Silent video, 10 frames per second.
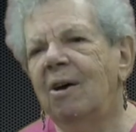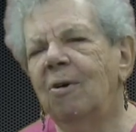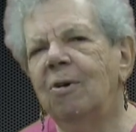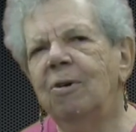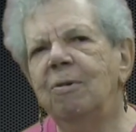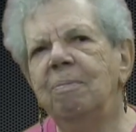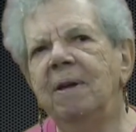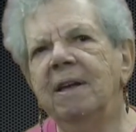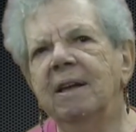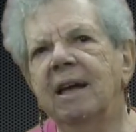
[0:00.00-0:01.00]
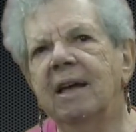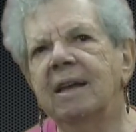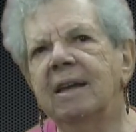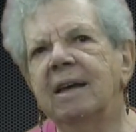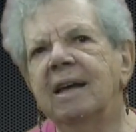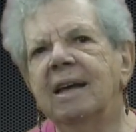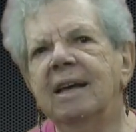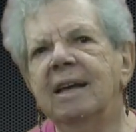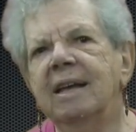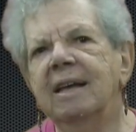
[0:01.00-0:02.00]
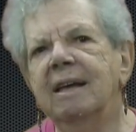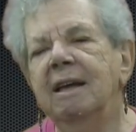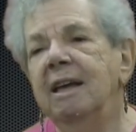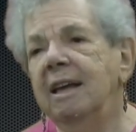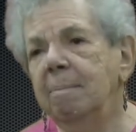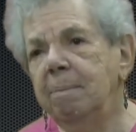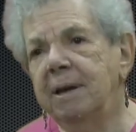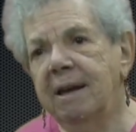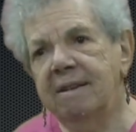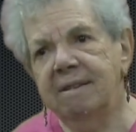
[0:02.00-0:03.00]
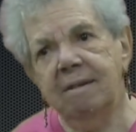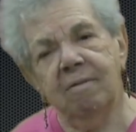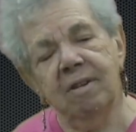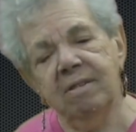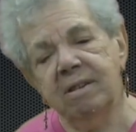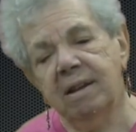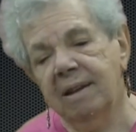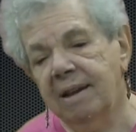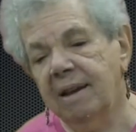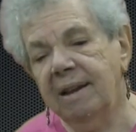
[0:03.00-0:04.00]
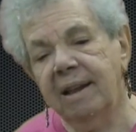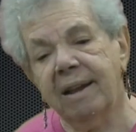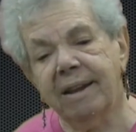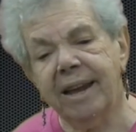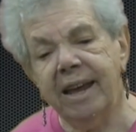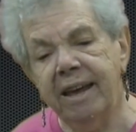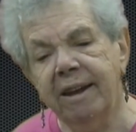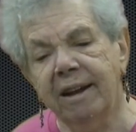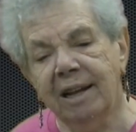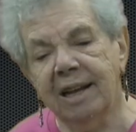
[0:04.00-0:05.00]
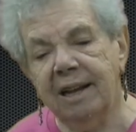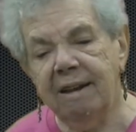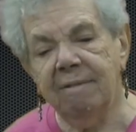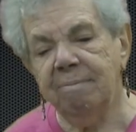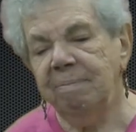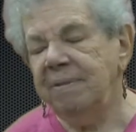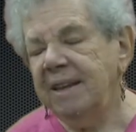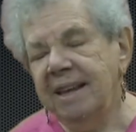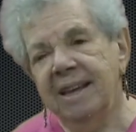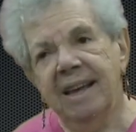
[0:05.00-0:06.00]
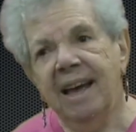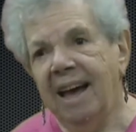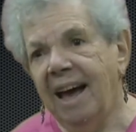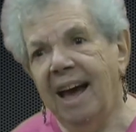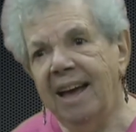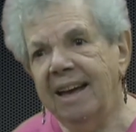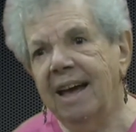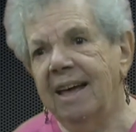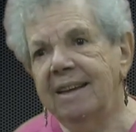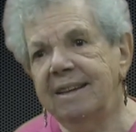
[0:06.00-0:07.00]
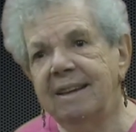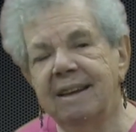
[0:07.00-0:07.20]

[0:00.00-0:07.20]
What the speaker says: oh my God, because it was Little Italy, I got